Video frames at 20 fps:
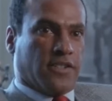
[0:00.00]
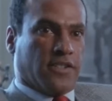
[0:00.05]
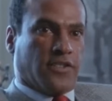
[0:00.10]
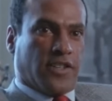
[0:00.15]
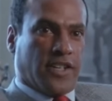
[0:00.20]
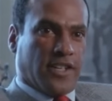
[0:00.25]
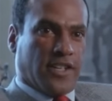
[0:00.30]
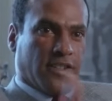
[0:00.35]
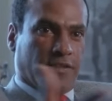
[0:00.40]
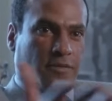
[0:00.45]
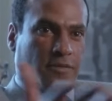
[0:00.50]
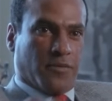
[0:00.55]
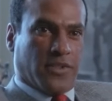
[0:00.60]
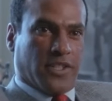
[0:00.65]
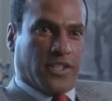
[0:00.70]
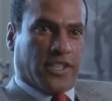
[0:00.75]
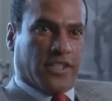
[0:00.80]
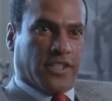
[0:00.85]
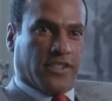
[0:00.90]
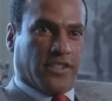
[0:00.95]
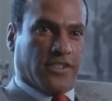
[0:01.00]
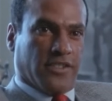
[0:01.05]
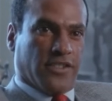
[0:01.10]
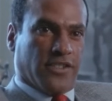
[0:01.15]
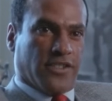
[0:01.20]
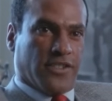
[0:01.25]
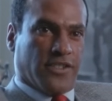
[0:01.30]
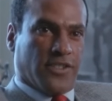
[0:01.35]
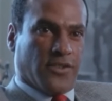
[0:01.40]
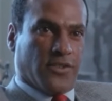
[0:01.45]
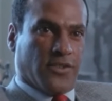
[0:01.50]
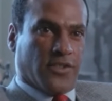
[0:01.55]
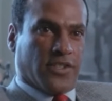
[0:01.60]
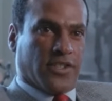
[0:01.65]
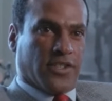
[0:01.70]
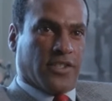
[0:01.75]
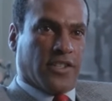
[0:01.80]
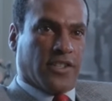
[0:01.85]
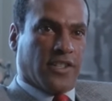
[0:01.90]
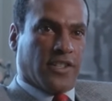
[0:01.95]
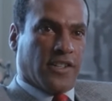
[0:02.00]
trying to break into the store.